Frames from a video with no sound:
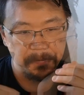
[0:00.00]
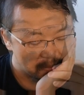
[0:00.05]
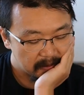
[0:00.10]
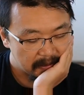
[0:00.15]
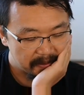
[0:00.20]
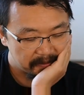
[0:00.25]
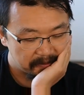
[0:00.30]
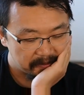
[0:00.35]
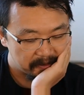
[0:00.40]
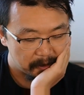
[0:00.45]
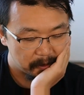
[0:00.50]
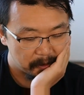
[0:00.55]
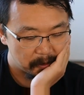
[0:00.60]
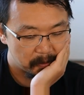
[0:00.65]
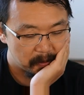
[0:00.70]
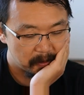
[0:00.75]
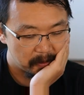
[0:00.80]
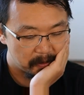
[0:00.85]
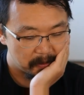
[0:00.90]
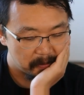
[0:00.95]
And
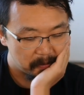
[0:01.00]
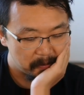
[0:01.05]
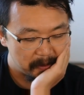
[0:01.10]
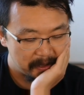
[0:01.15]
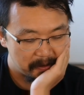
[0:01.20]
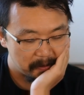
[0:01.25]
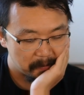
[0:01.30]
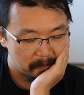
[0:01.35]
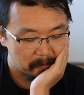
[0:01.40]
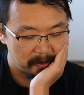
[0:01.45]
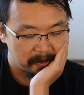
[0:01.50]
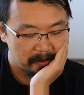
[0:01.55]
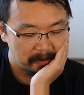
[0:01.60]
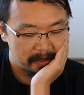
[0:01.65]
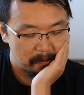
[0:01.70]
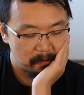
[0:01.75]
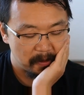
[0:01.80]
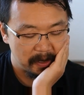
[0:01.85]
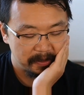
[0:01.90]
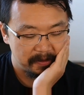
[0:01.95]
so we
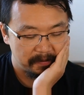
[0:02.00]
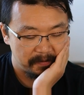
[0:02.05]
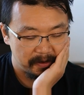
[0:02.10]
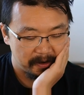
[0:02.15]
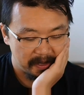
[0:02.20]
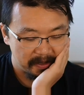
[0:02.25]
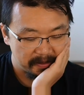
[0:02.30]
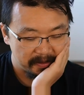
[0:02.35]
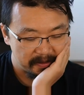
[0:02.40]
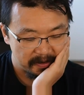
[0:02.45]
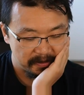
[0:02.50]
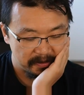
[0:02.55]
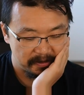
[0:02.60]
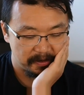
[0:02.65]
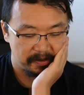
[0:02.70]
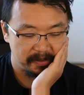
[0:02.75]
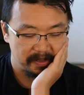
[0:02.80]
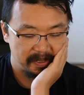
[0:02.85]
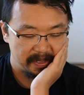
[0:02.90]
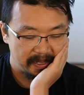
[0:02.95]
really want to very
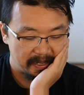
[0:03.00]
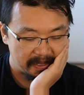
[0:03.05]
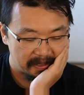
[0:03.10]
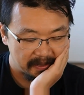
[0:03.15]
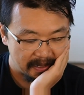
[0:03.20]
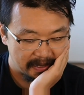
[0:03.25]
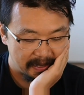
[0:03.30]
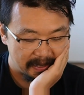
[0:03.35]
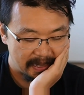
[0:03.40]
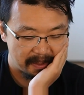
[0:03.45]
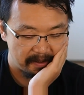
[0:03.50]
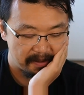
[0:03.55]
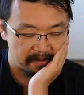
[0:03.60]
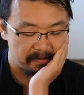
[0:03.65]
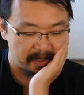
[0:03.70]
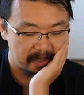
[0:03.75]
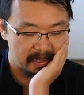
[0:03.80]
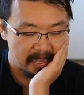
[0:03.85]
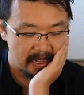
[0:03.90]
intentionally like have